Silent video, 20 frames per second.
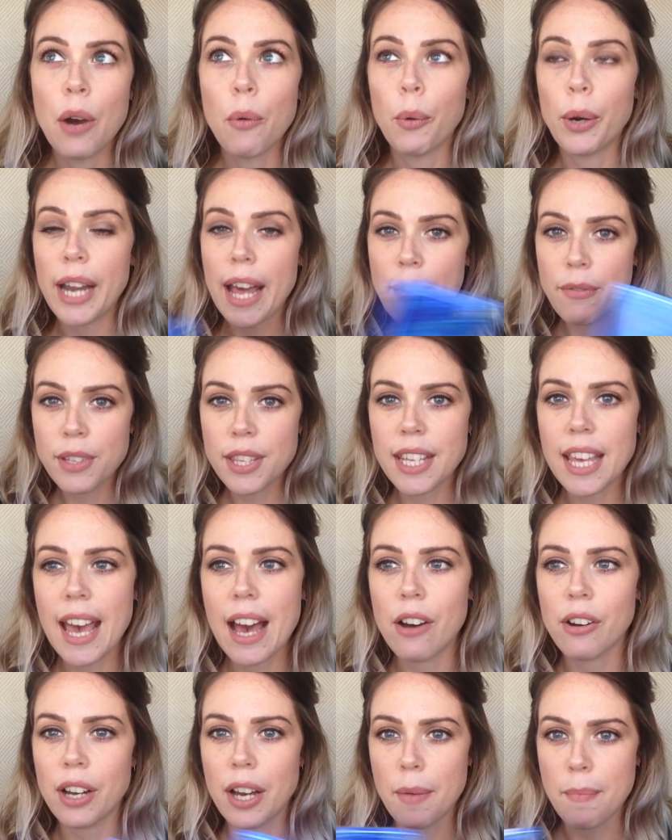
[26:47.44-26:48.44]
whatever the
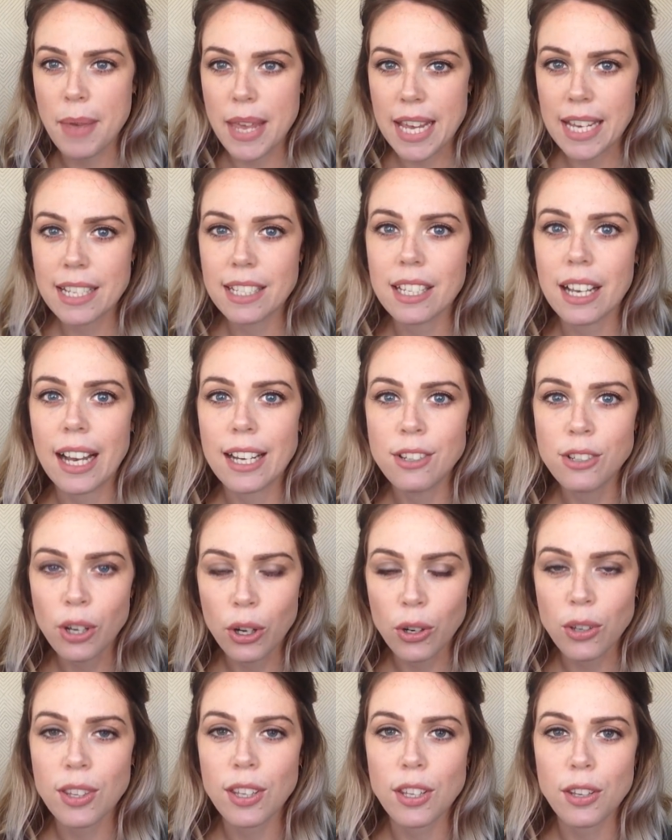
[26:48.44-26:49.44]
outcome is, I
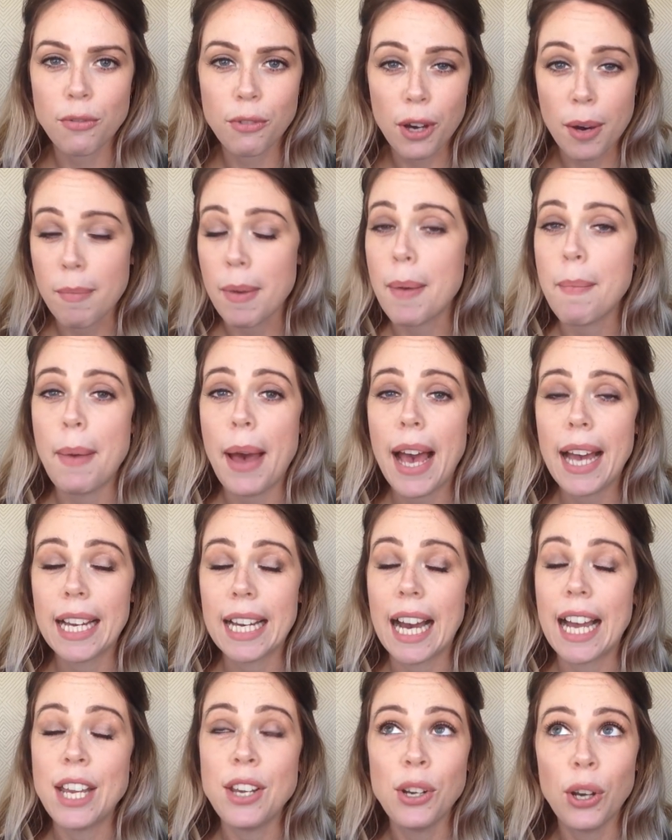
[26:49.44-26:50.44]
know that you've got my
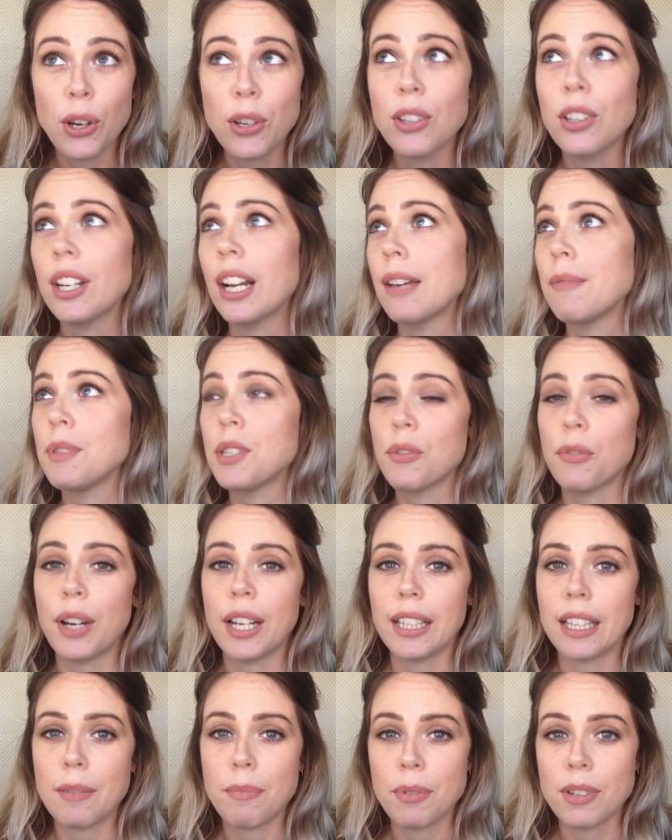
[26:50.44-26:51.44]
back. I know that I'm
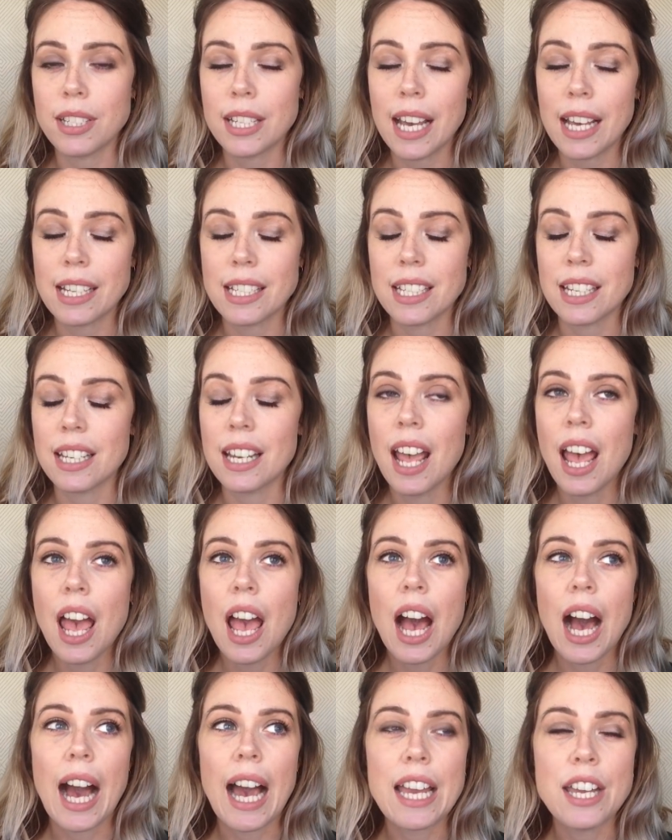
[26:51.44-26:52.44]
divinely protected.
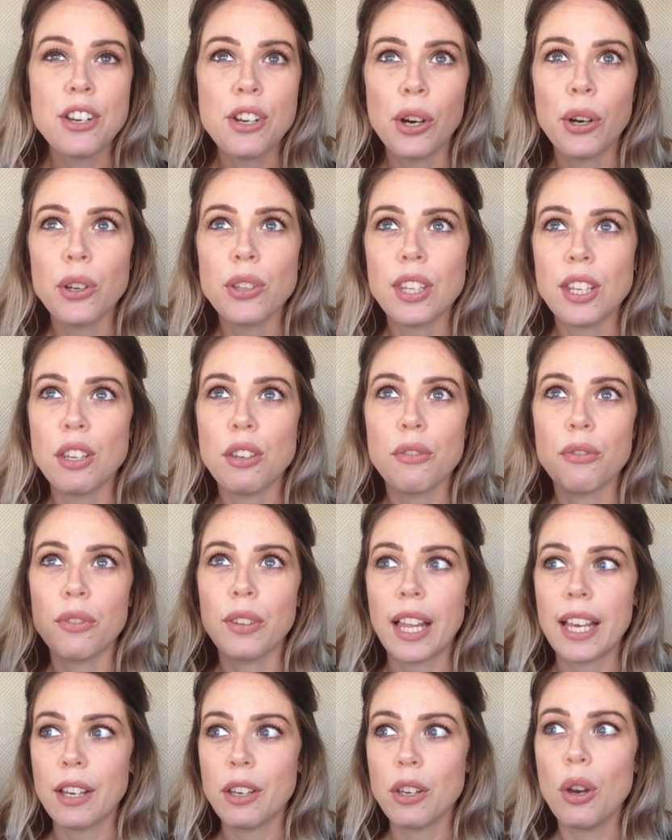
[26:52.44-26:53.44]
I know that you've
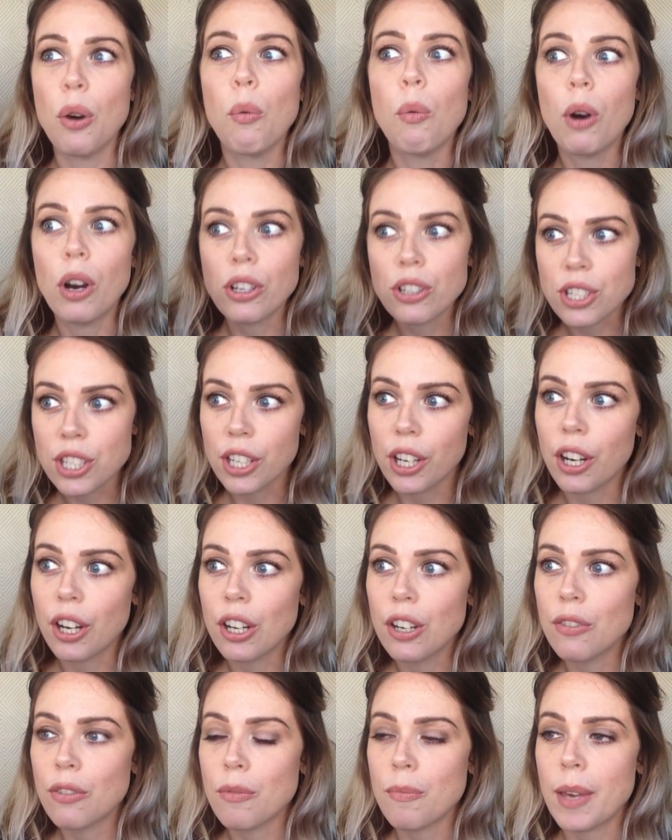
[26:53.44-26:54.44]
like, you're watching
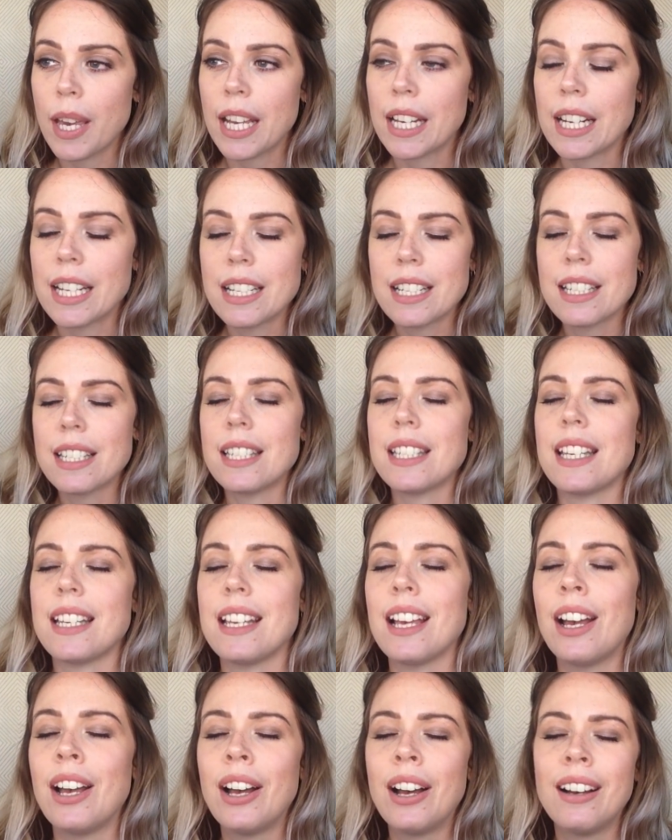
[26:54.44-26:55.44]
over me.
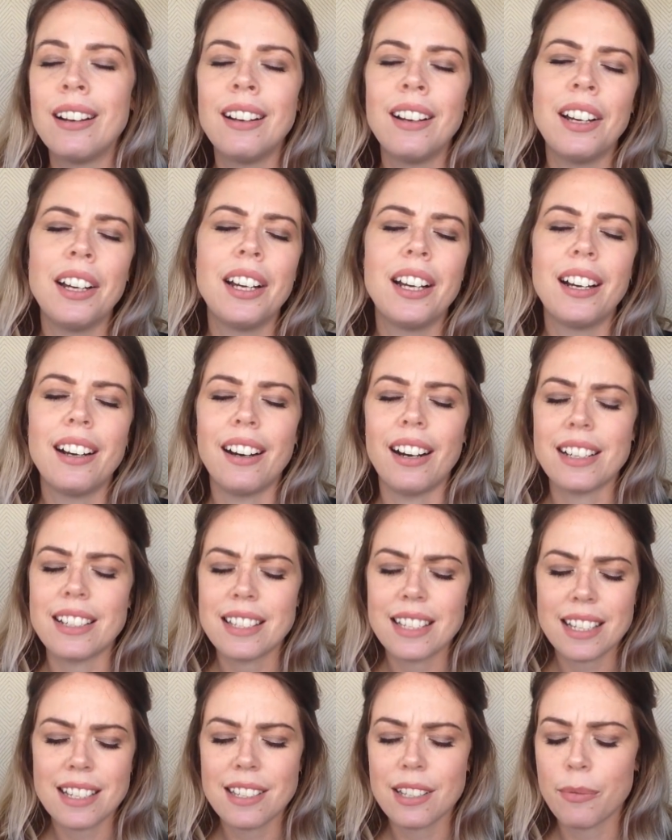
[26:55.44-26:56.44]
And I
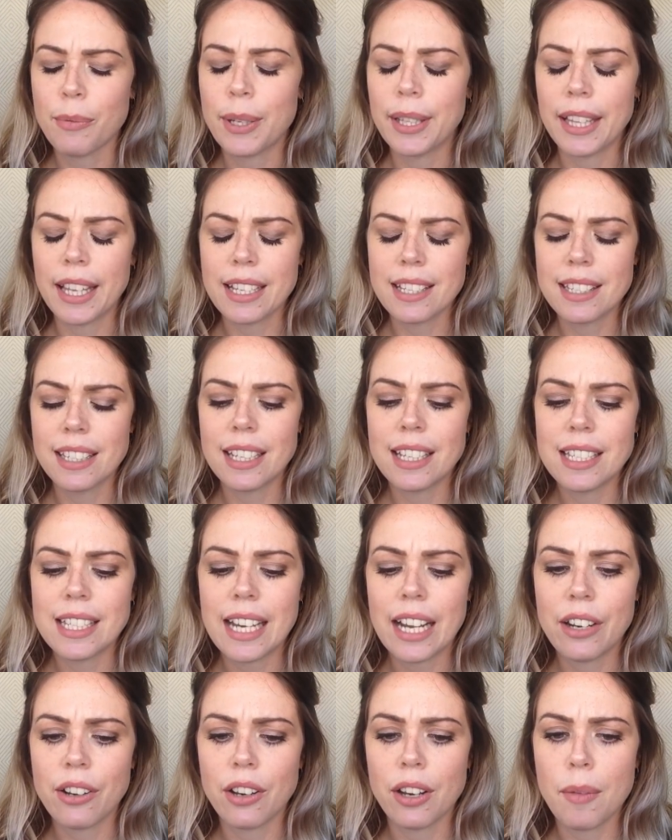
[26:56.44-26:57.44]
see someone like sitting
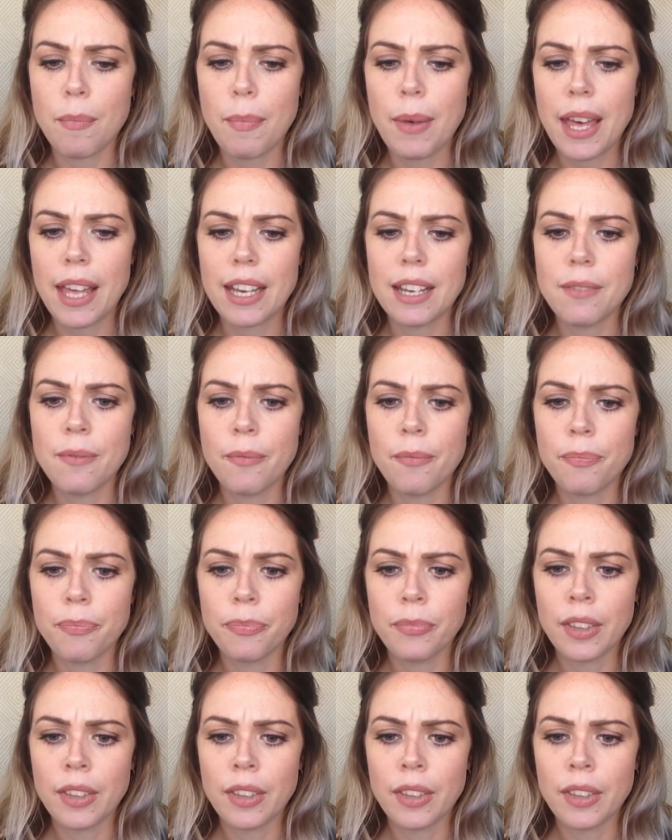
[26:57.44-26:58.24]
down on a bed,